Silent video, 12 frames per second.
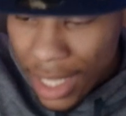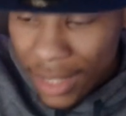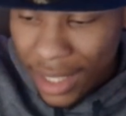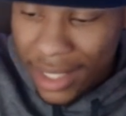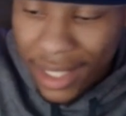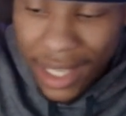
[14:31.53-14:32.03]

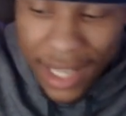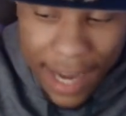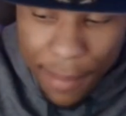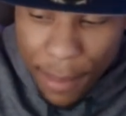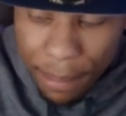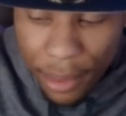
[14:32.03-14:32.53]
They did
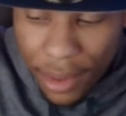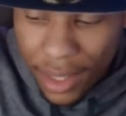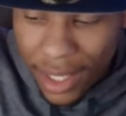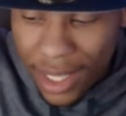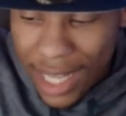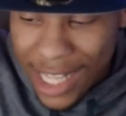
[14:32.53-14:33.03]
hammer
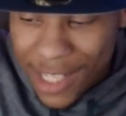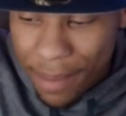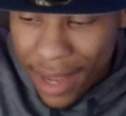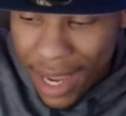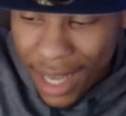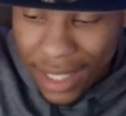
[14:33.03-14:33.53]
Portland in that
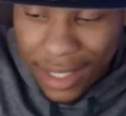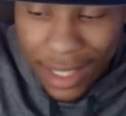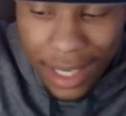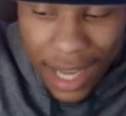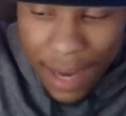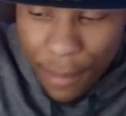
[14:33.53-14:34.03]
span and
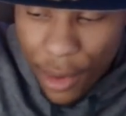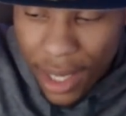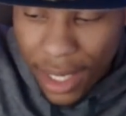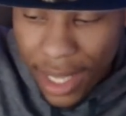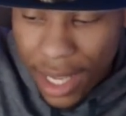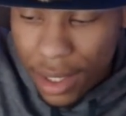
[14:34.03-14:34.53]
did hammer
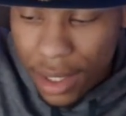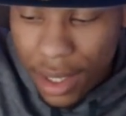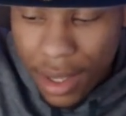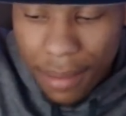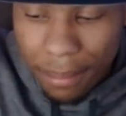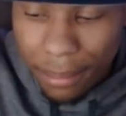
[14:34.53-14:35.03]
Atlanta,
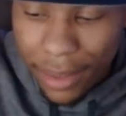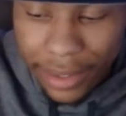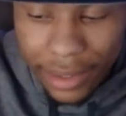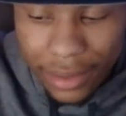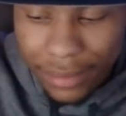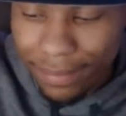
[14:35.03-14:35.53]

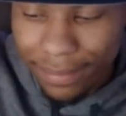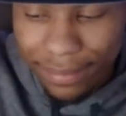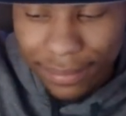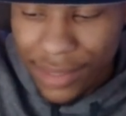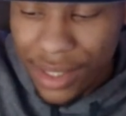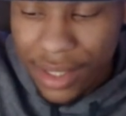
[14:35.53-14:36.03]
but
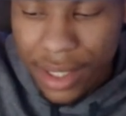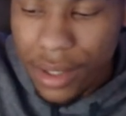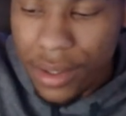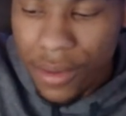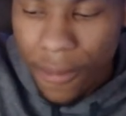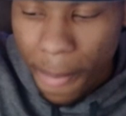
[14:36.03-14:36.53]

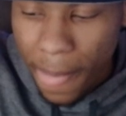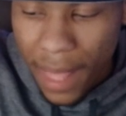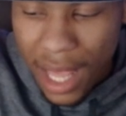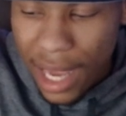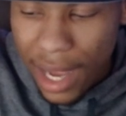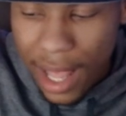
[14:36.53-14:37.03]
still,
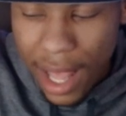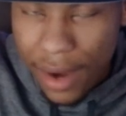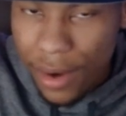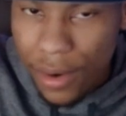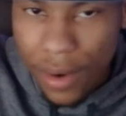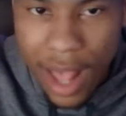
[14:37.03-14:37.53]
I, I
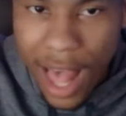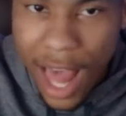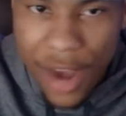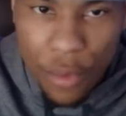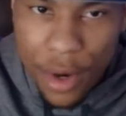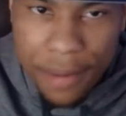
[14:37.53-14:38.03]
don't I
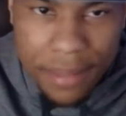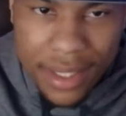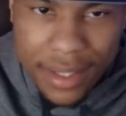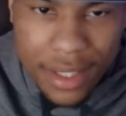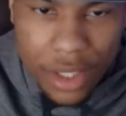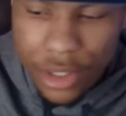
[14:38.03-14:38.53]
don't want to bet the
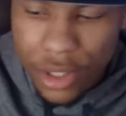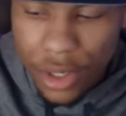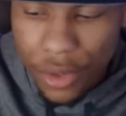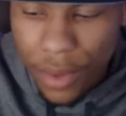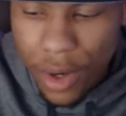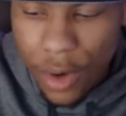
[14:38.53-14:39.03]
Celtics on the
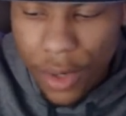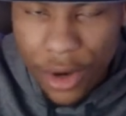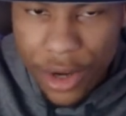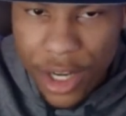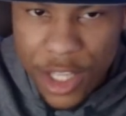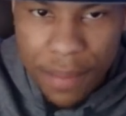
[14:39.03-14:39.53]
road here
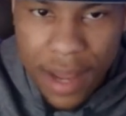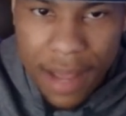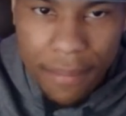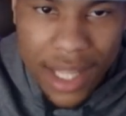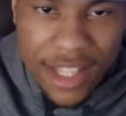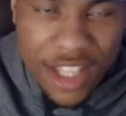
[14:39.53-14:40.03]
in this spot,
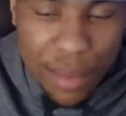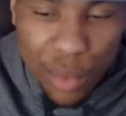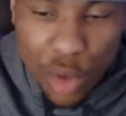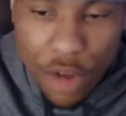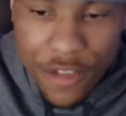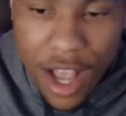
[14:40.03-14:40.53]
man.
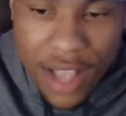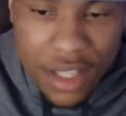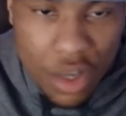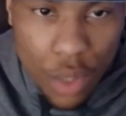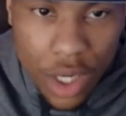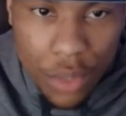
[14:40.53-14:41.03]
Timberwolves also
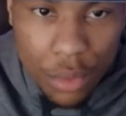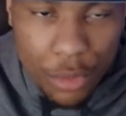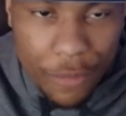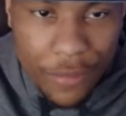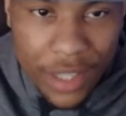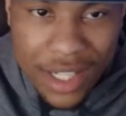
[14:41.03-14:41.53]
working with
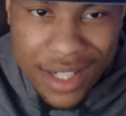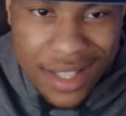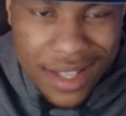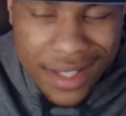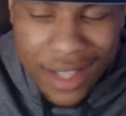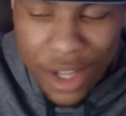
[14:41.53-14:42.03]
revenge as
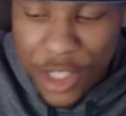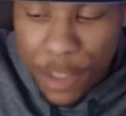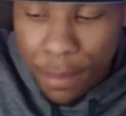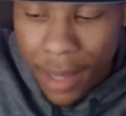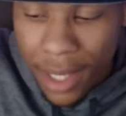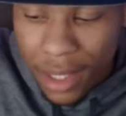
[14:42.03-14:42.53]
the Celtics
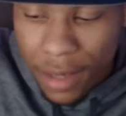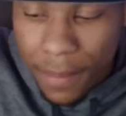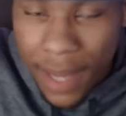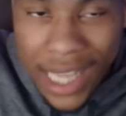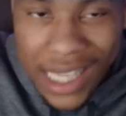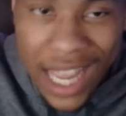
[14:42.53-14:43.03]
beat them
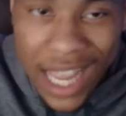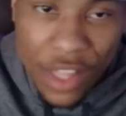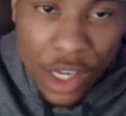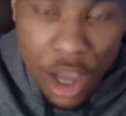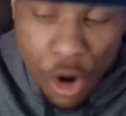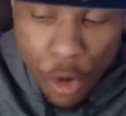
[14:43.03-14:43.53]
in the
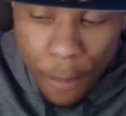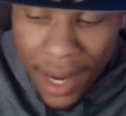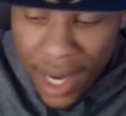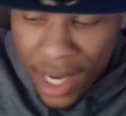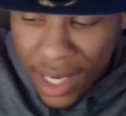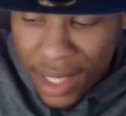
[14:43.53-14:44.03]
low
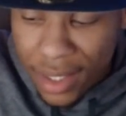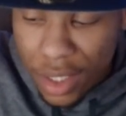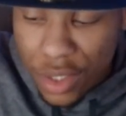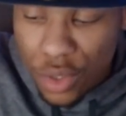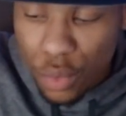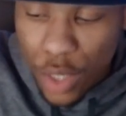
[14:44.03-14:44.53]
meeting this
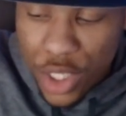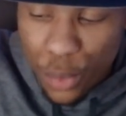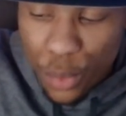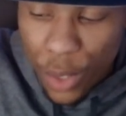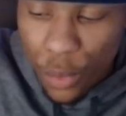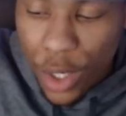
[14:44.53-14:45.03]
season, one
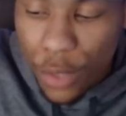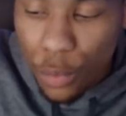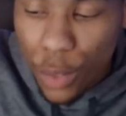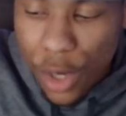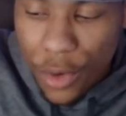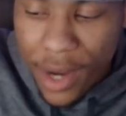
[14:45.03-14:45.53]
twenty-one to
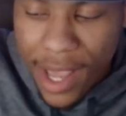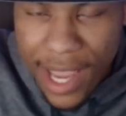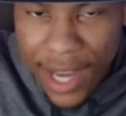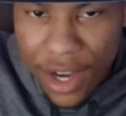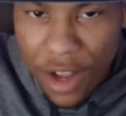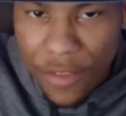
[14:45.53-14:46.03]
one oh
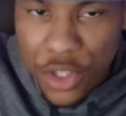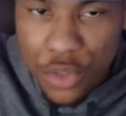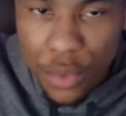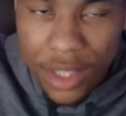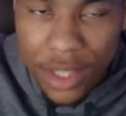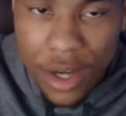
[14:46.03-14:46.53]
nine on the
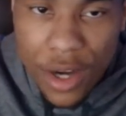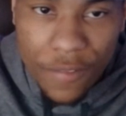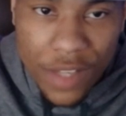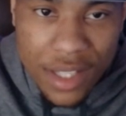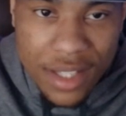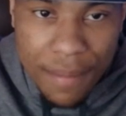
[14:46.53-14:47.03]
twenty-third of
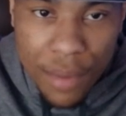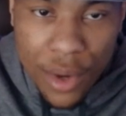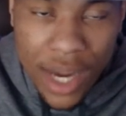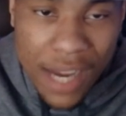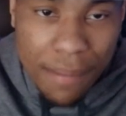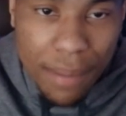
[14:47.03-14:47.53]
December
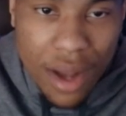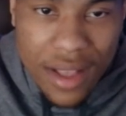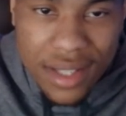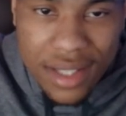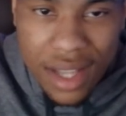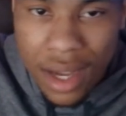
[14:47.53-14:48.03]
in
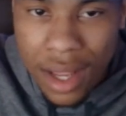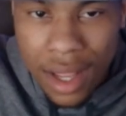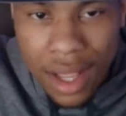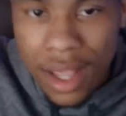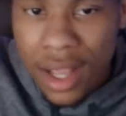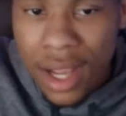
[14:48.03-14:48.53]
Boston.
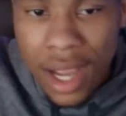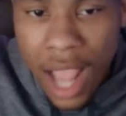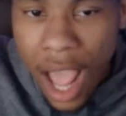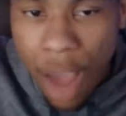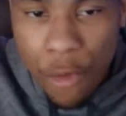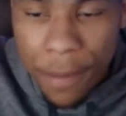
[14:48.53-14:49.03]

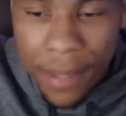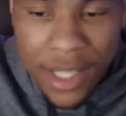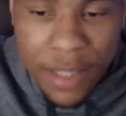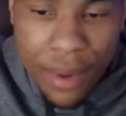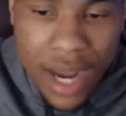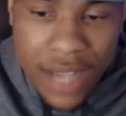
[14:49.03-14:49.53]
I wouldn't be
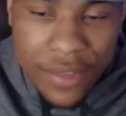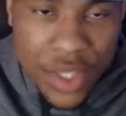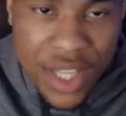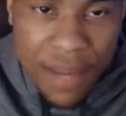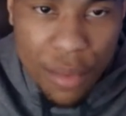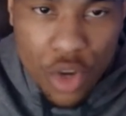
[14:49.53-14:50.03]
surprised if
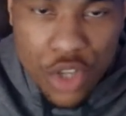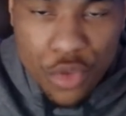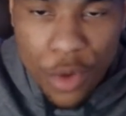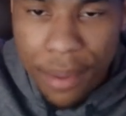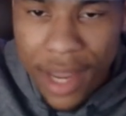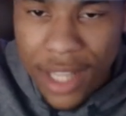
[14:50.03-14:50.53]
the Timberwolves
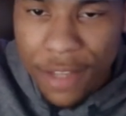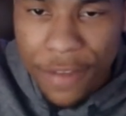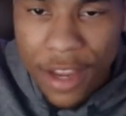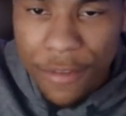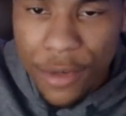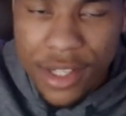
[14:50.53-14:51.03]
repaid the
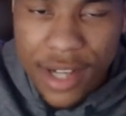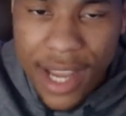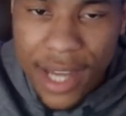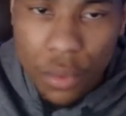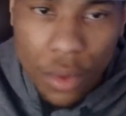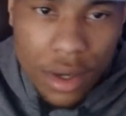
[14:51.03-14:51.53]
favor
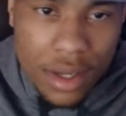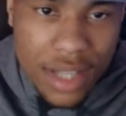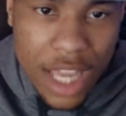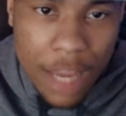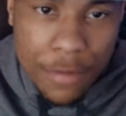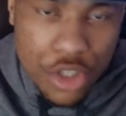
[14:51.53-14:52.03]
tonight and won this
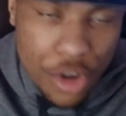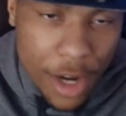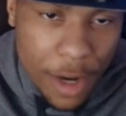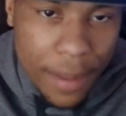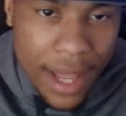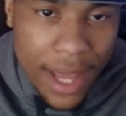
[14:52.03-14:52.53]
game straight
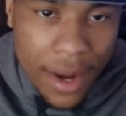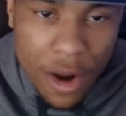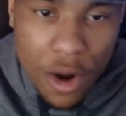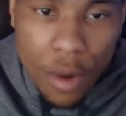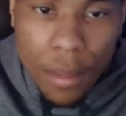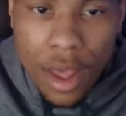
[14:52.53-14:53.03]
up at
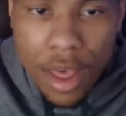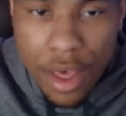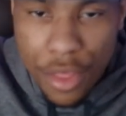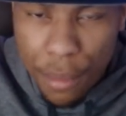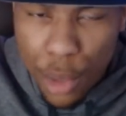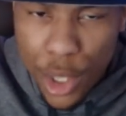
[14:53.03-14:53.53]
home.
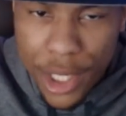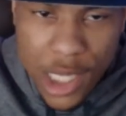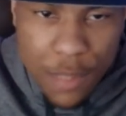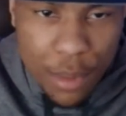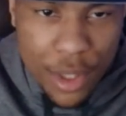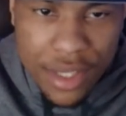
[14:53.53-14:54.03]
The more
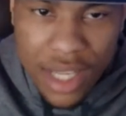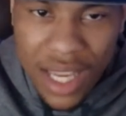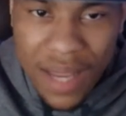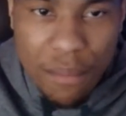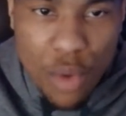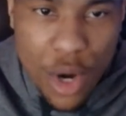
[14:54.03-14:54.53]
desperate
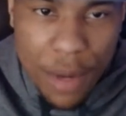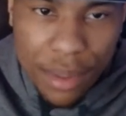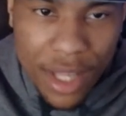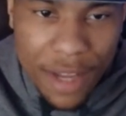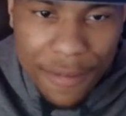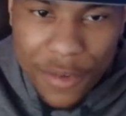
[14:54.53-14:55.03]
team, more to
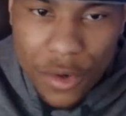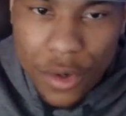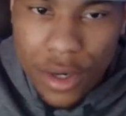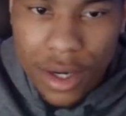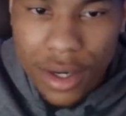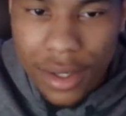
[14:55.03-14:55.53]
play
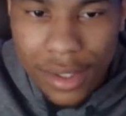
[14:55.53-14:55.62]
for.